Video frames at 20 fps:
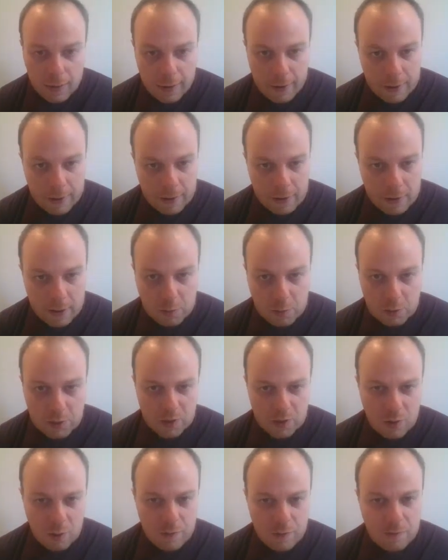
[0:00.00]
And this
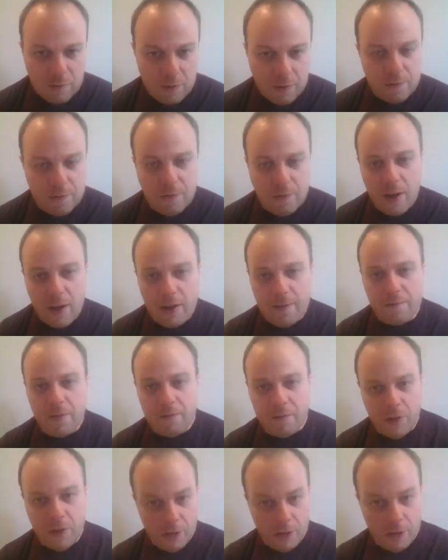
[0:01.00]
one's going for
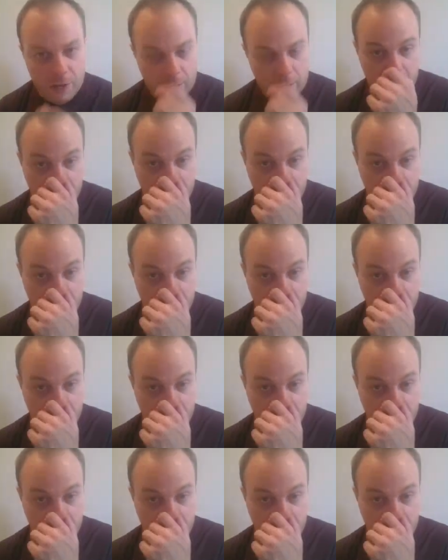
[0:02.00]
$550.